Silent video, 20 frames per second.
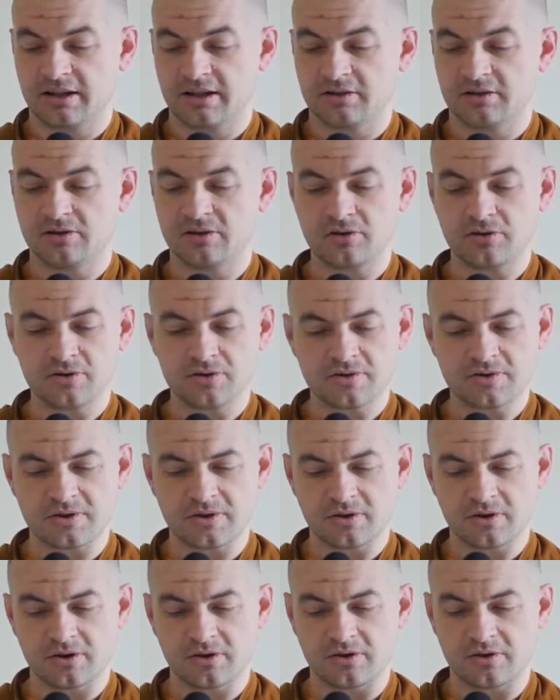Do you,
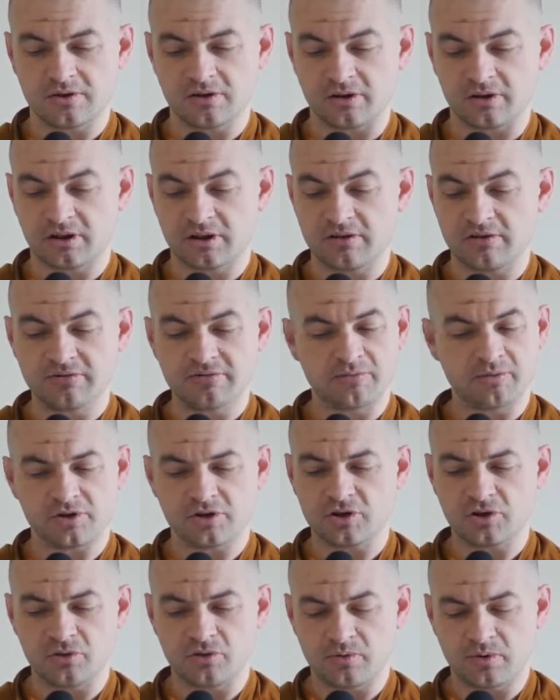sir, not give what
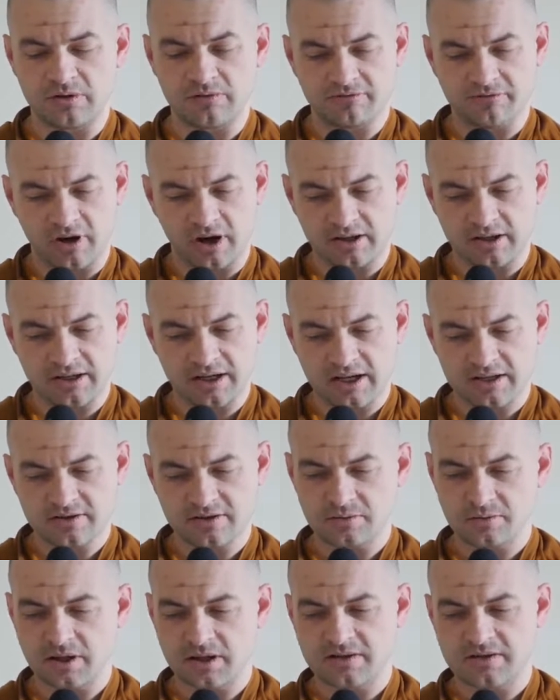you invited us
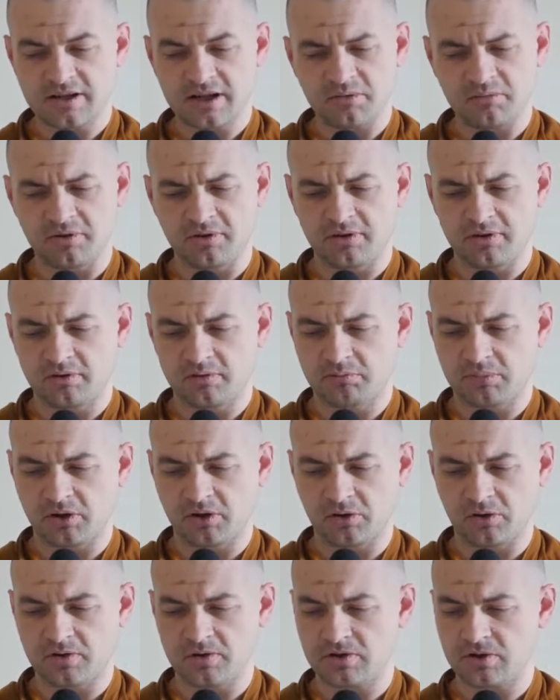to accept,
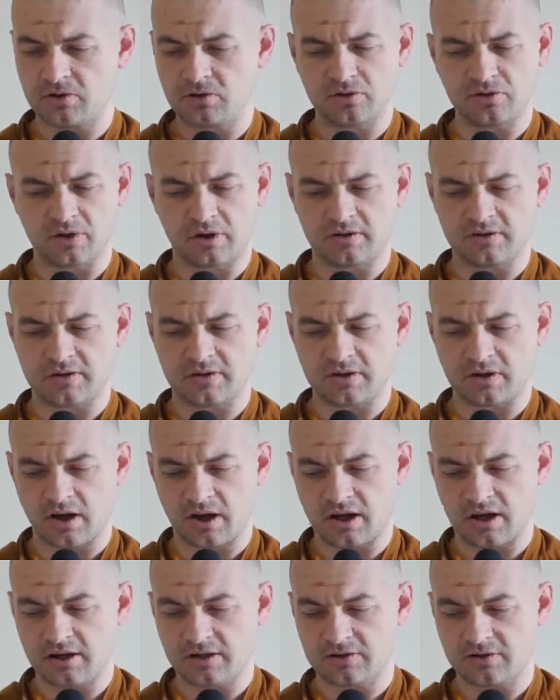because you do not
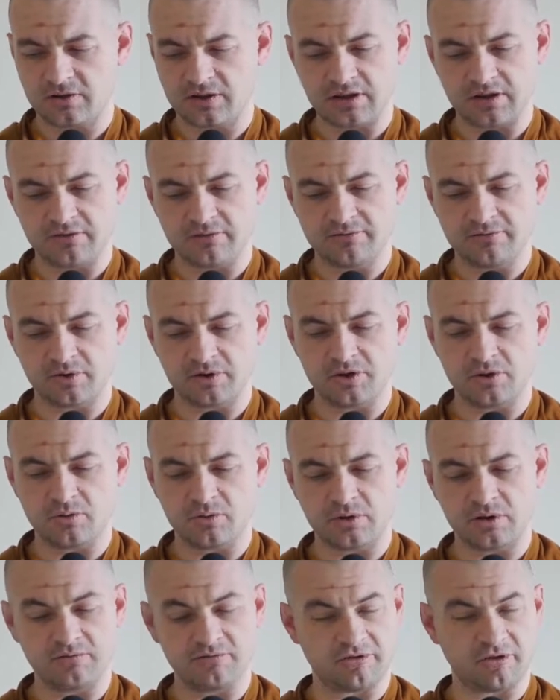desire to give what you
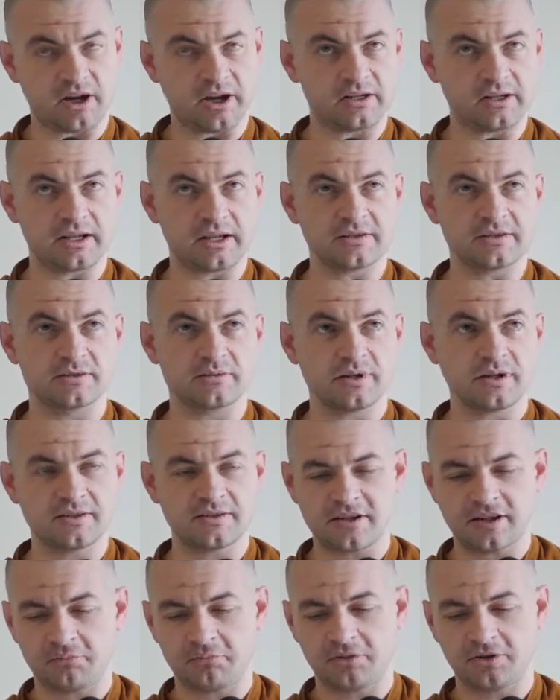invited us to
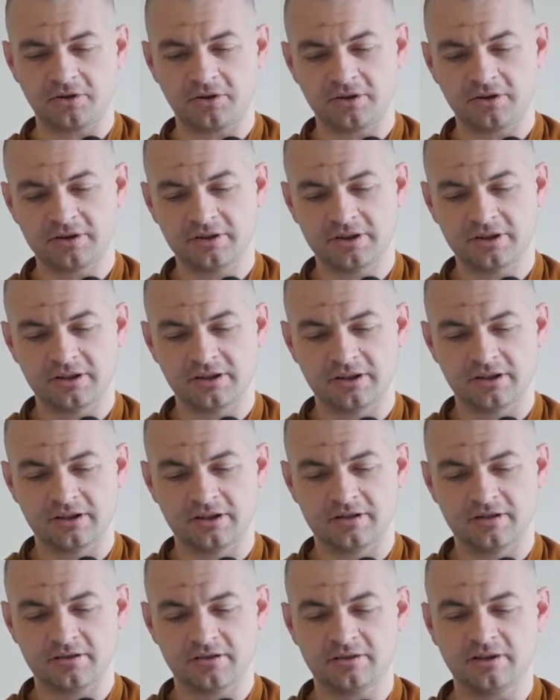accept?
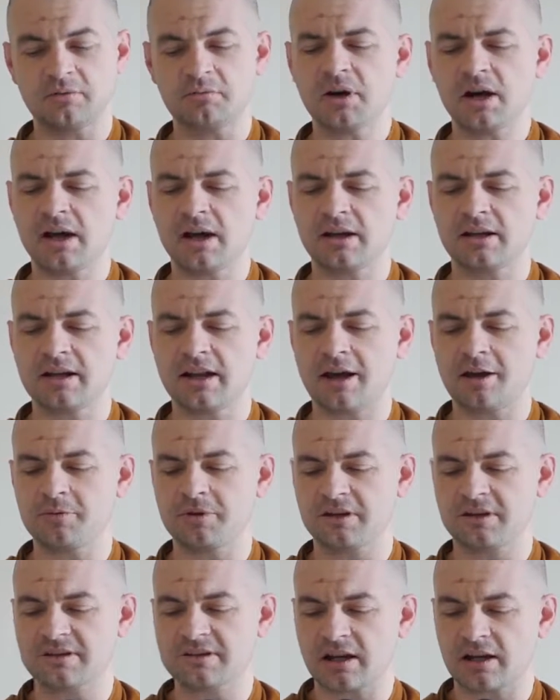Then Mahanama
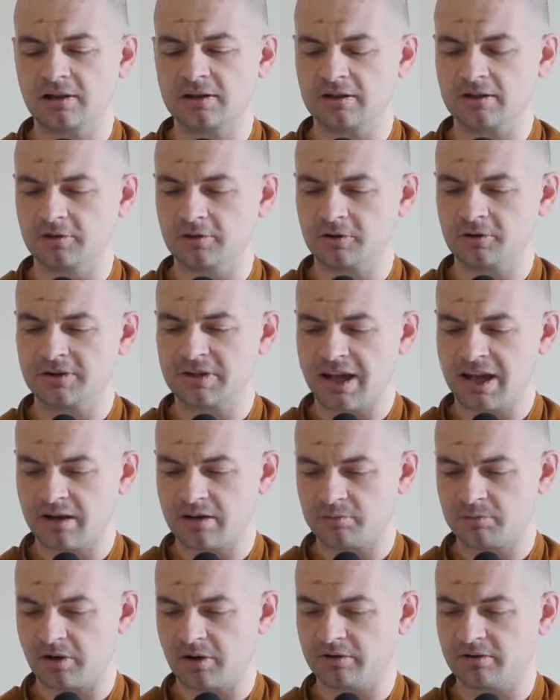the Sakyan looked down
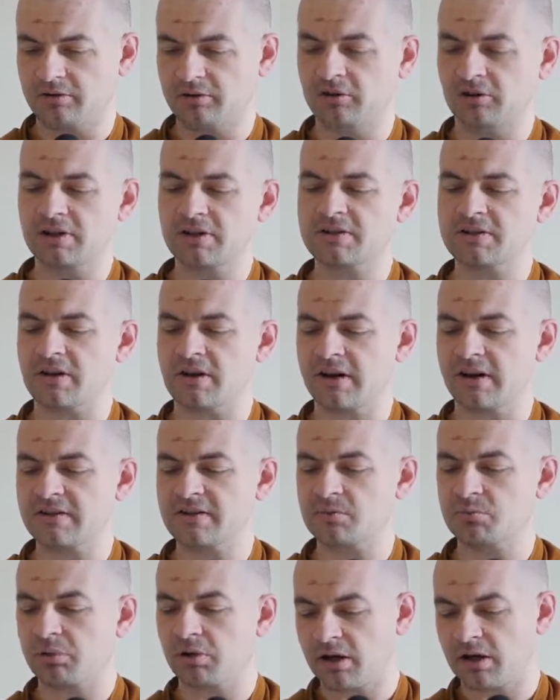upon, criticised,
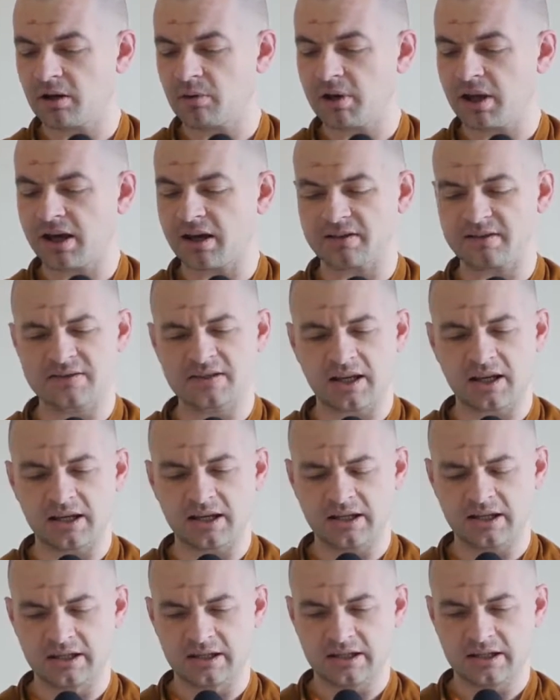spread it about, saying,
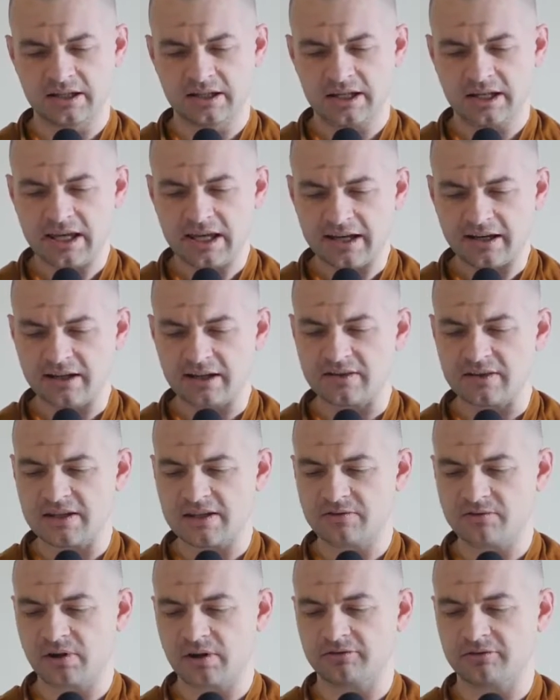How can
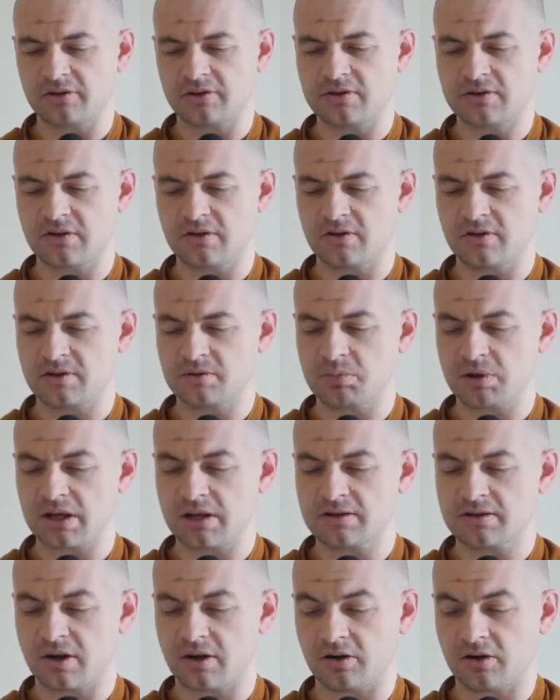these reverend sirs, being
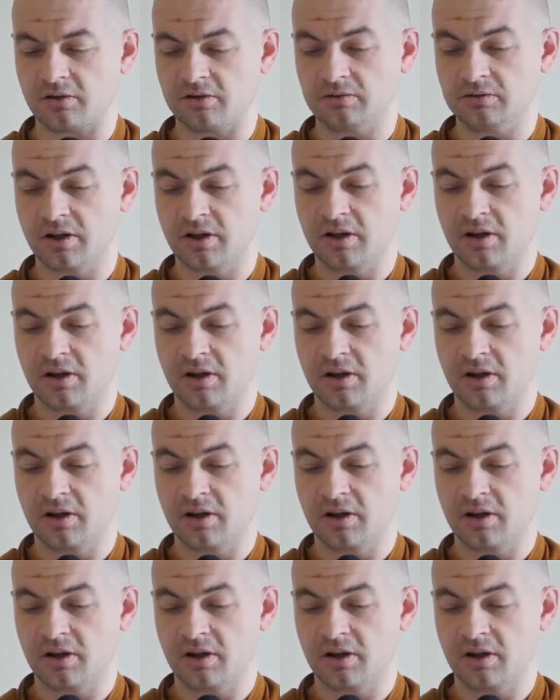told,